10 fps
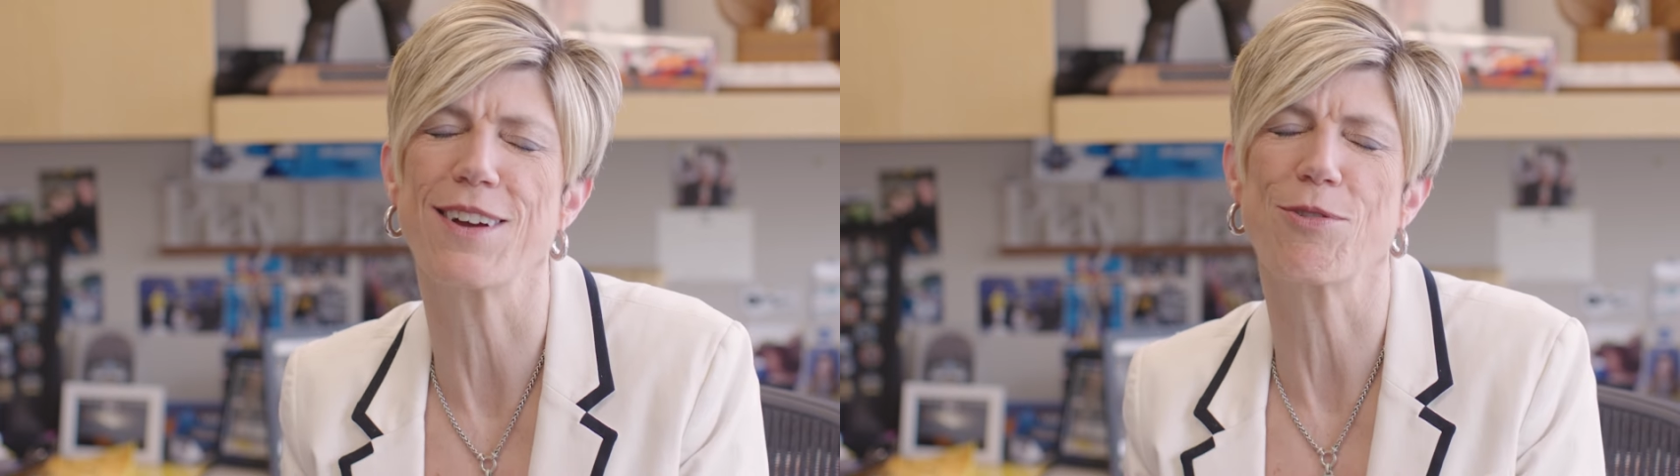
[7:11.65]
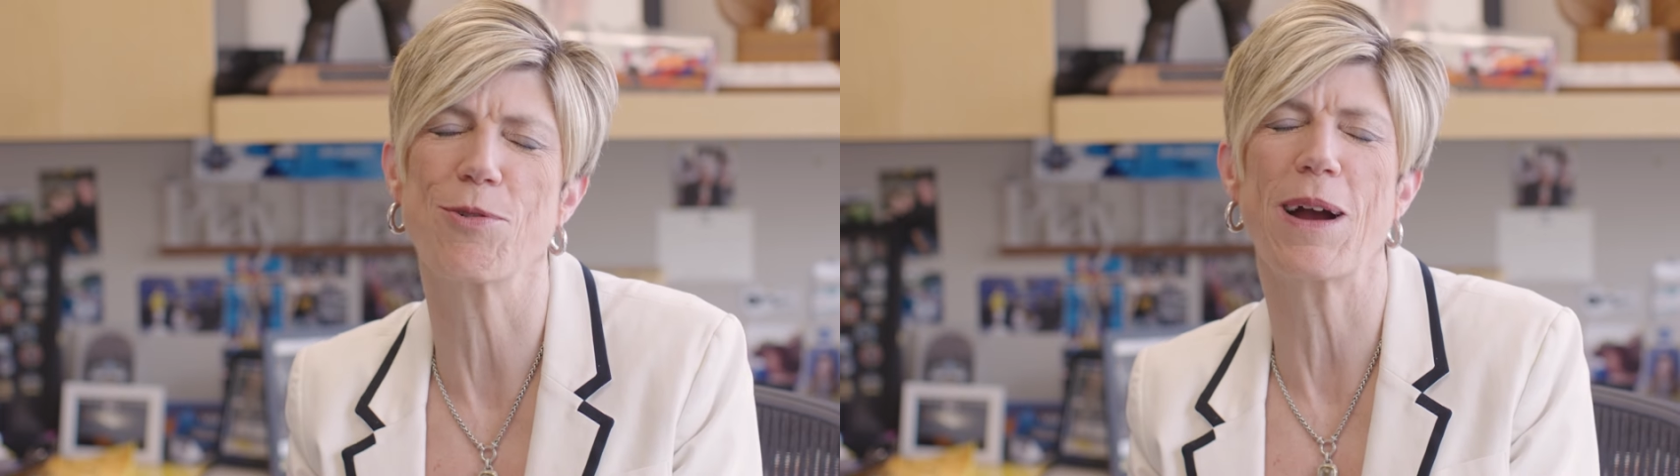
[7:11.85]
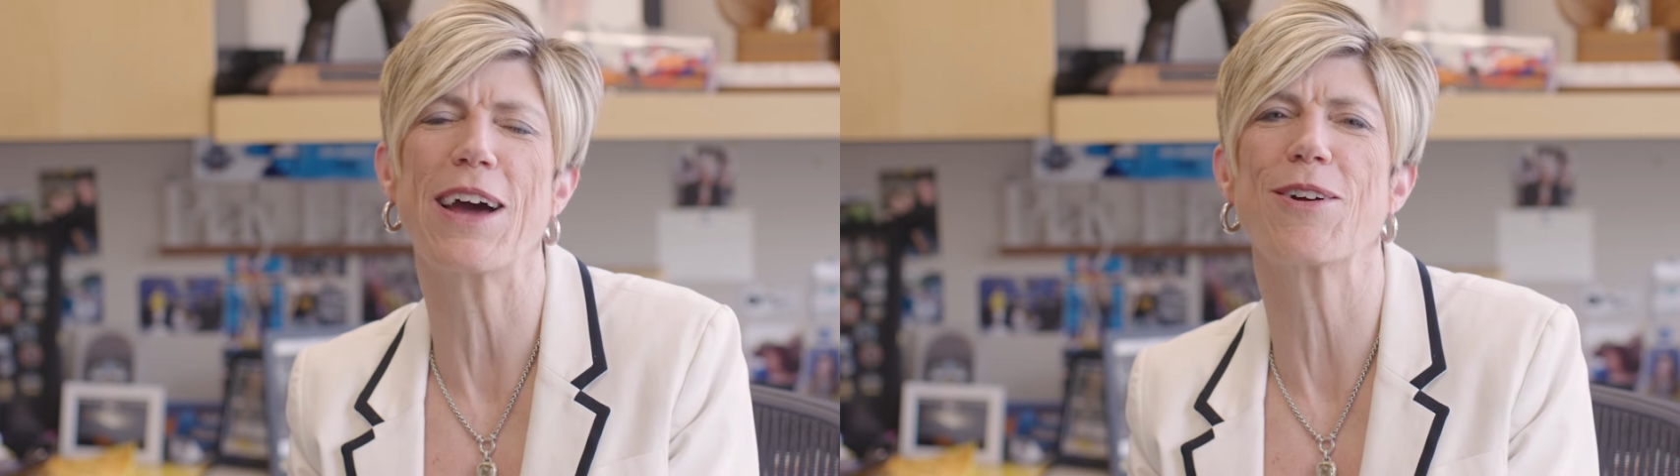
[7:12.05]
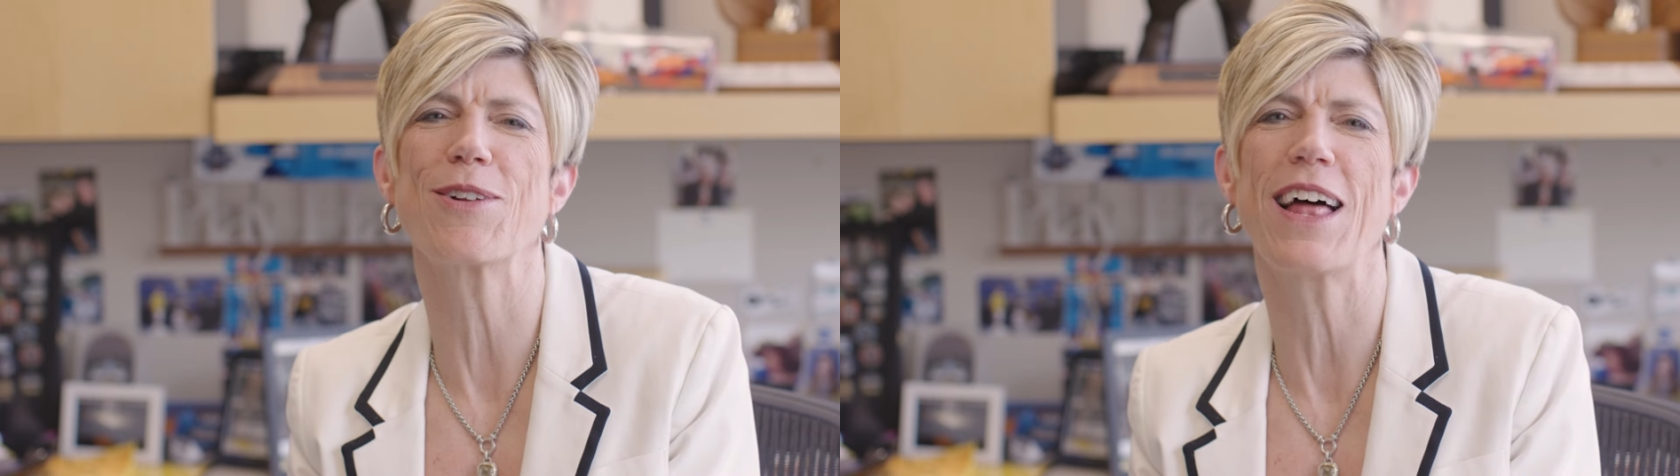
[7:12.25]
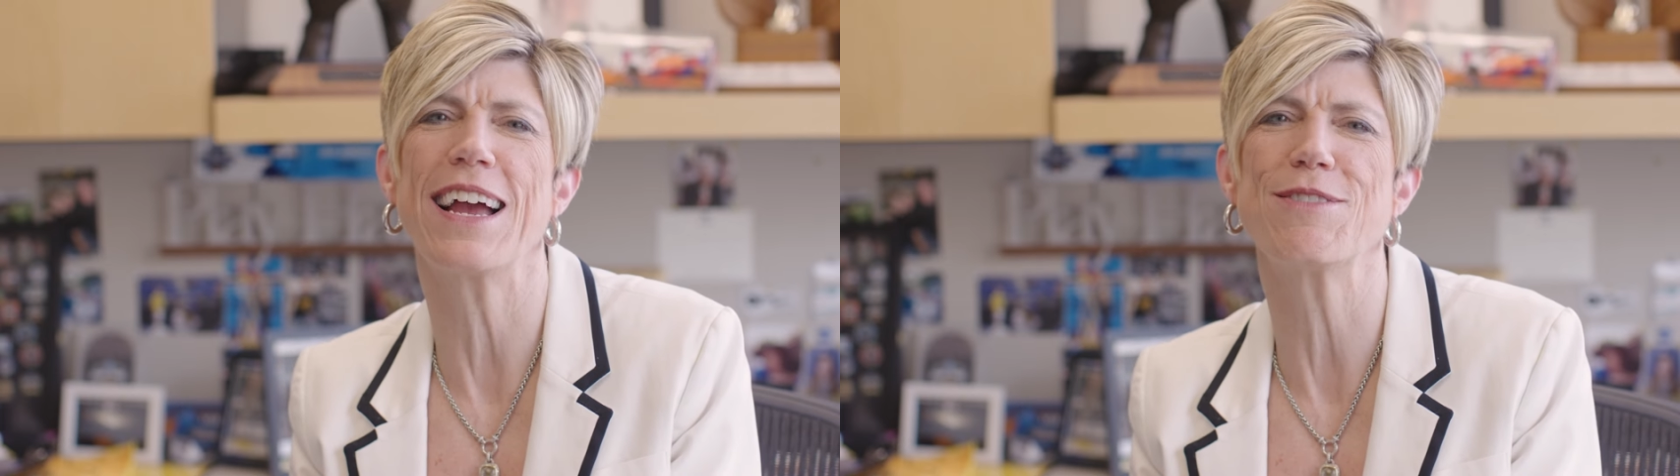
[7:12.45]
throughout
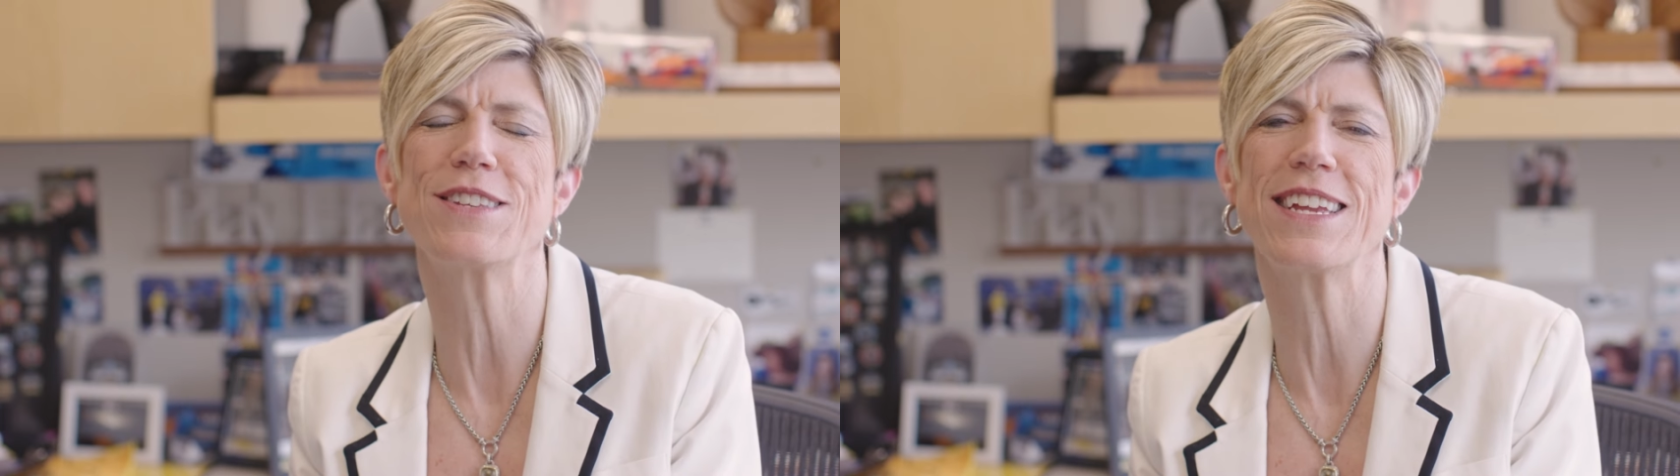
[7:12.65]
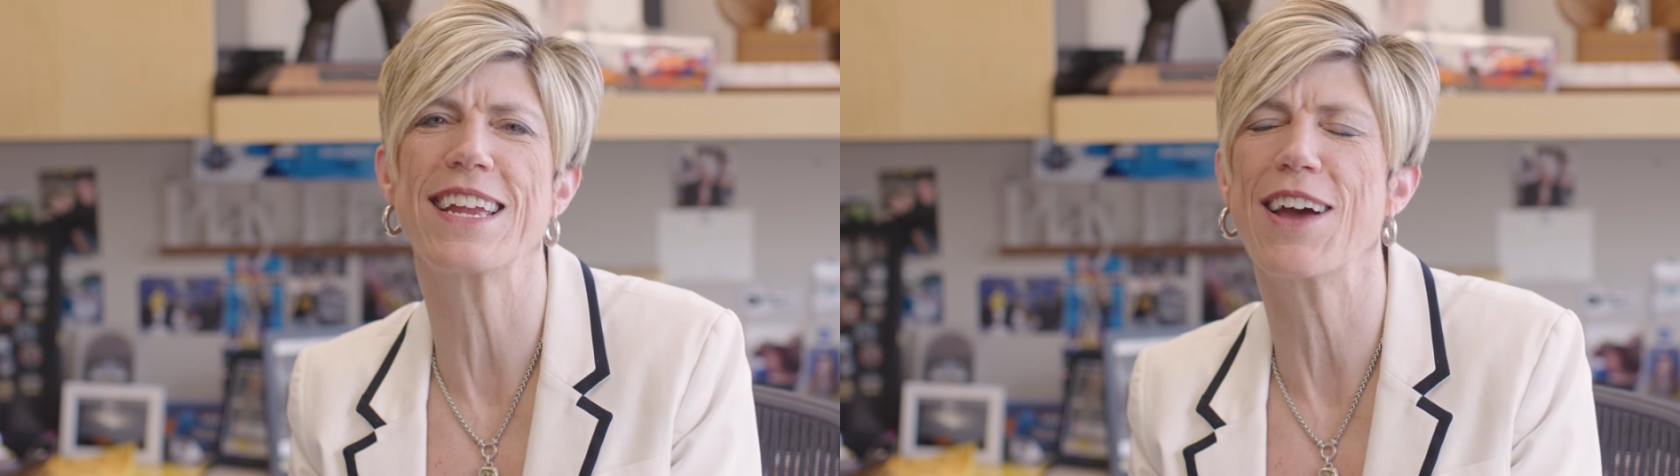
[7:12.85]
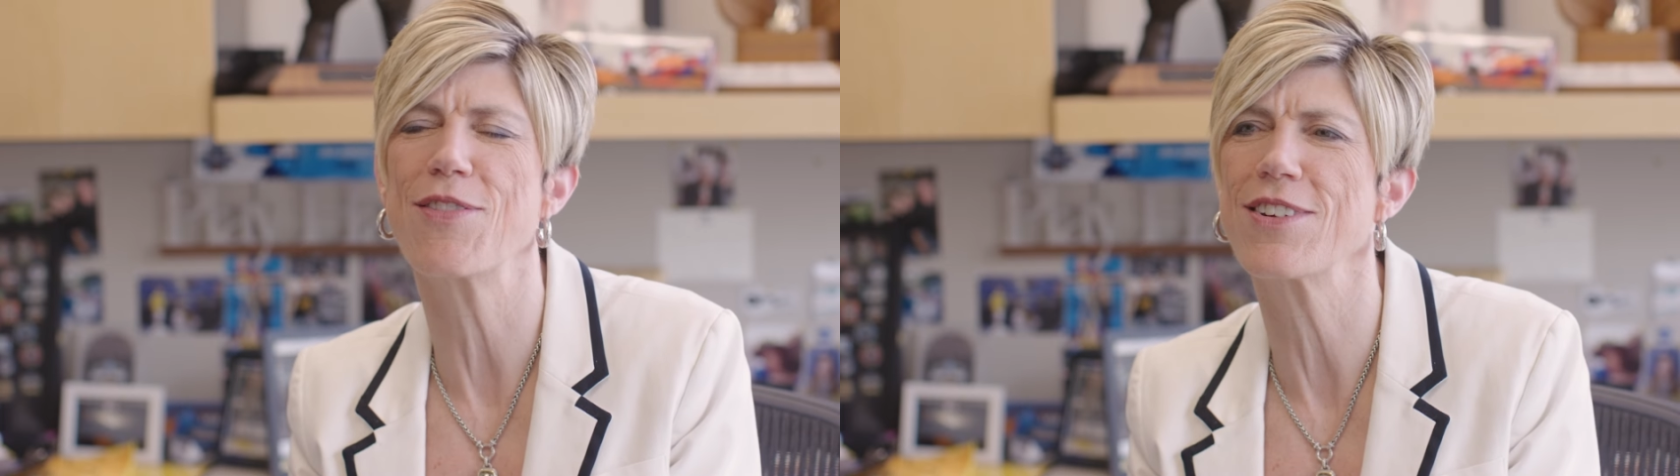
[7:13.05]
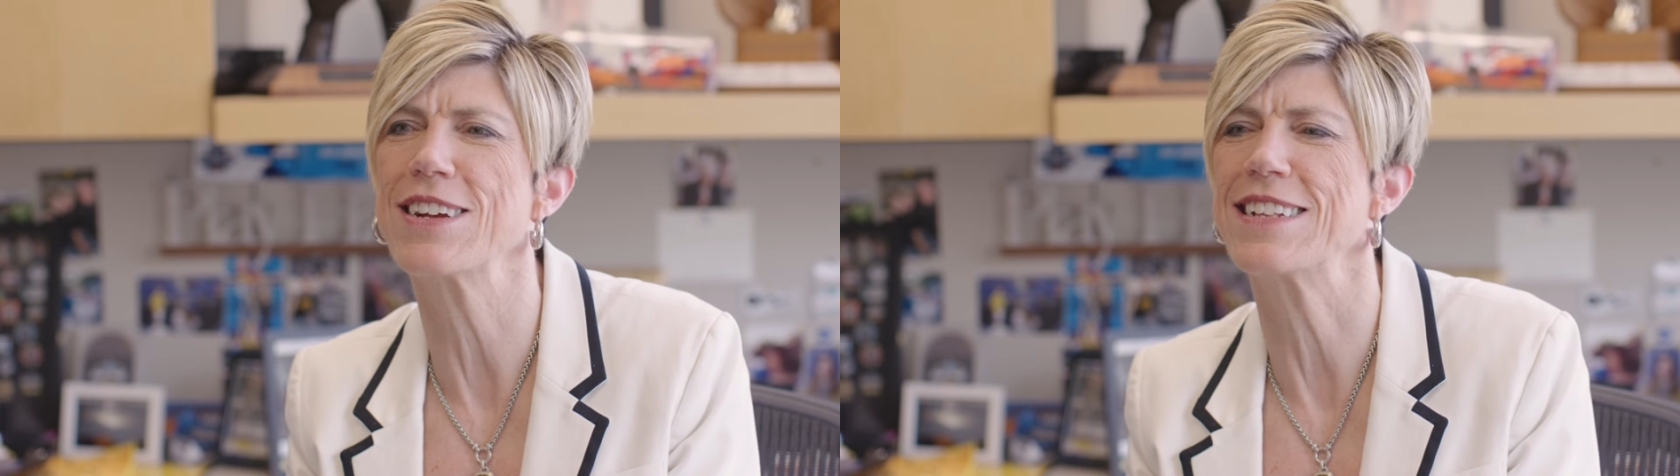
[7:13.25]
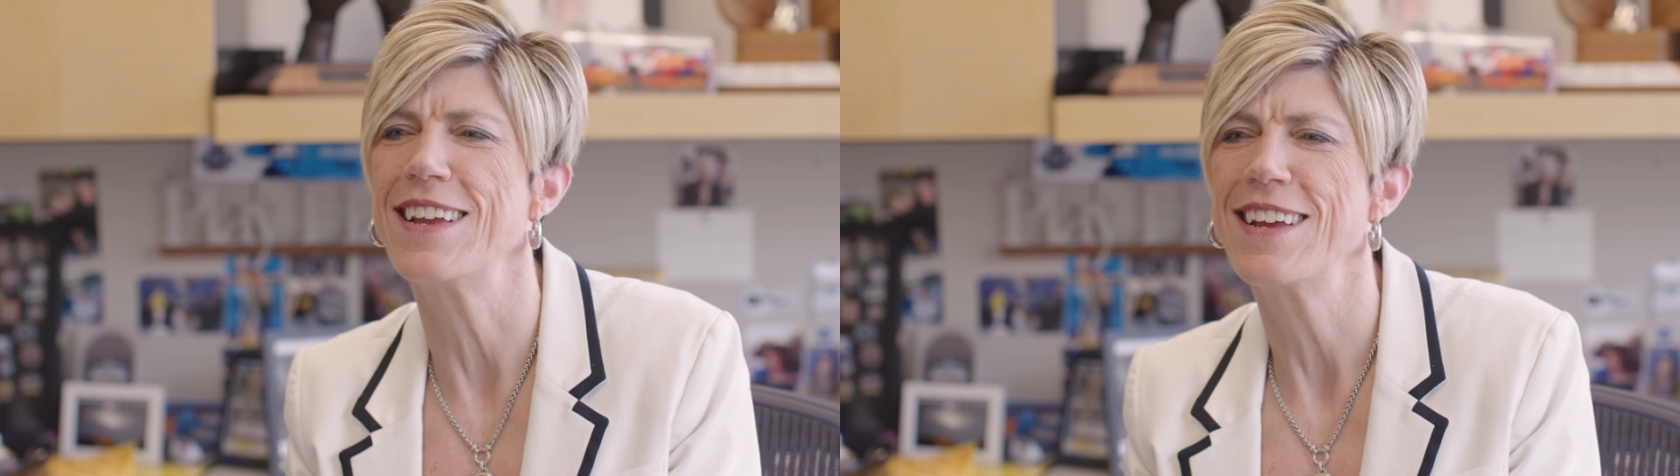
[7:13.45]
our lives together,
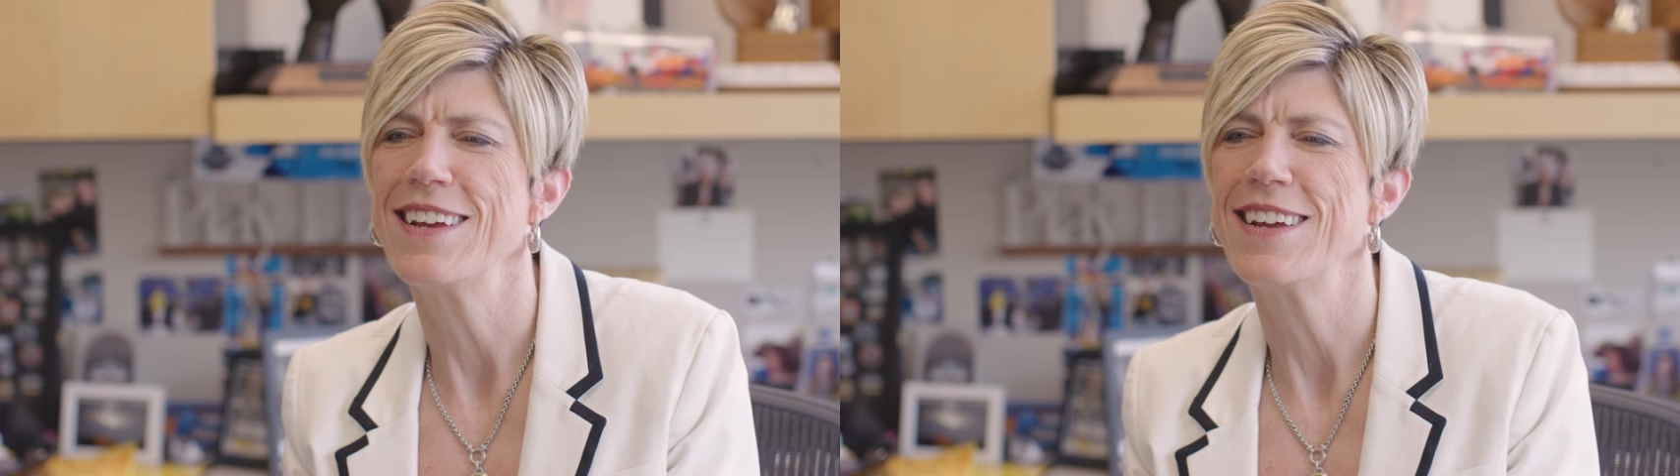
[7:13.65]
and